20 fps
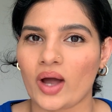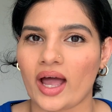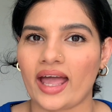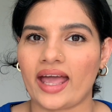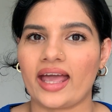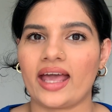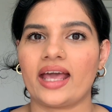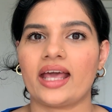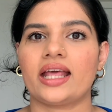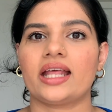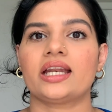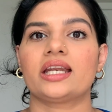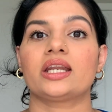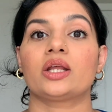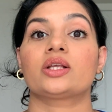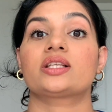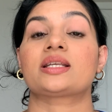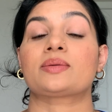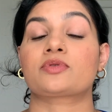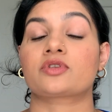
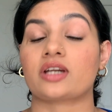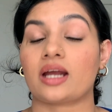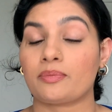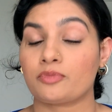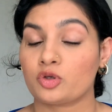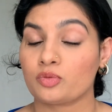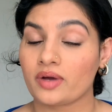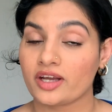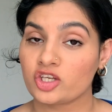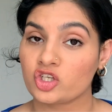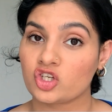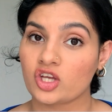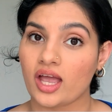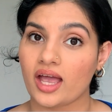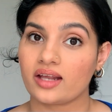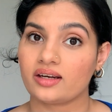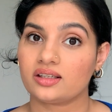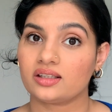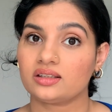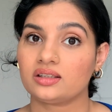and subscribe to my
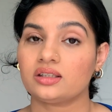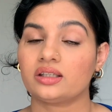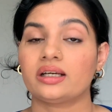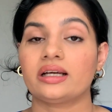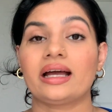channel.